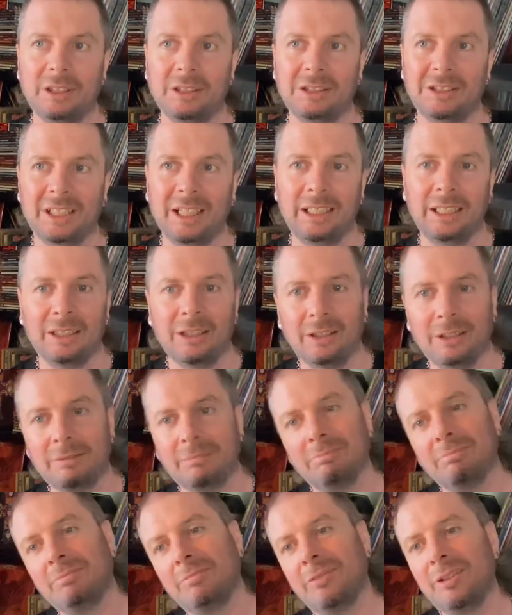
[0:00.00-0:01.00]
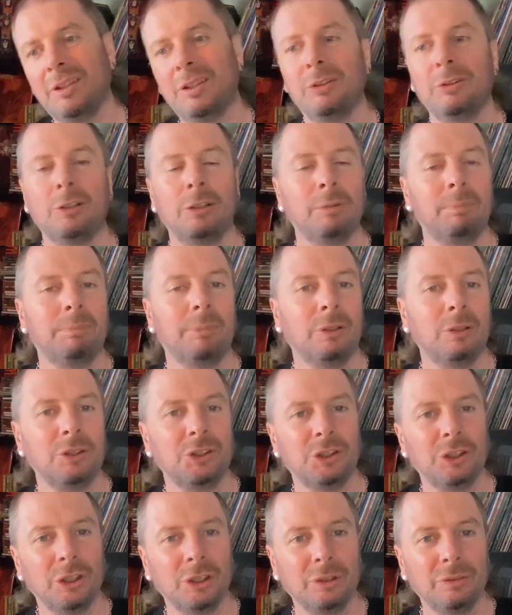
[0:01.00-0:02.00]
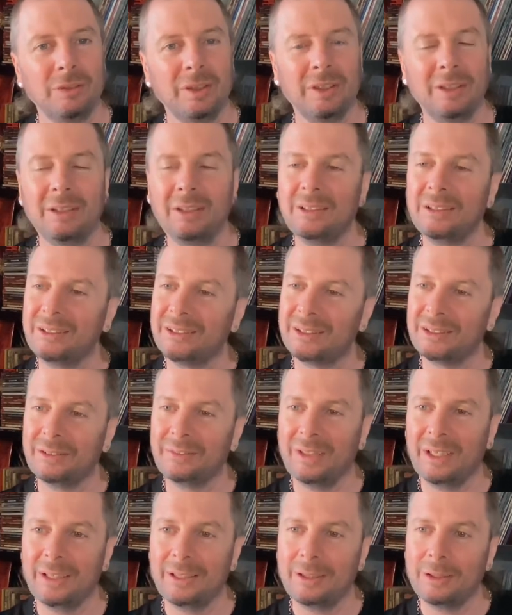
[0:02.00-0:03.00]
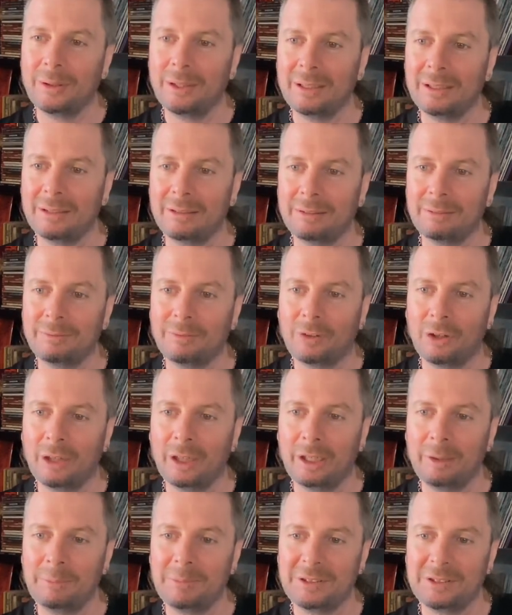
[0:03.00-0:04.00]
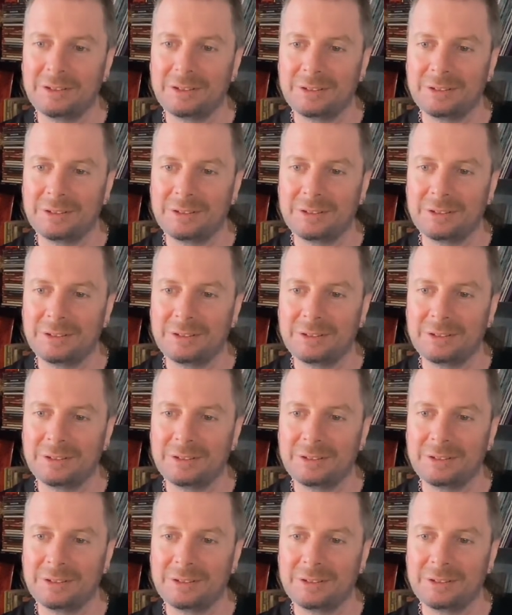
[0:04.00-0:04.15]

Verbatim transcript: It's kind of got Europe, Bon Jovi, sort of AOR vibes,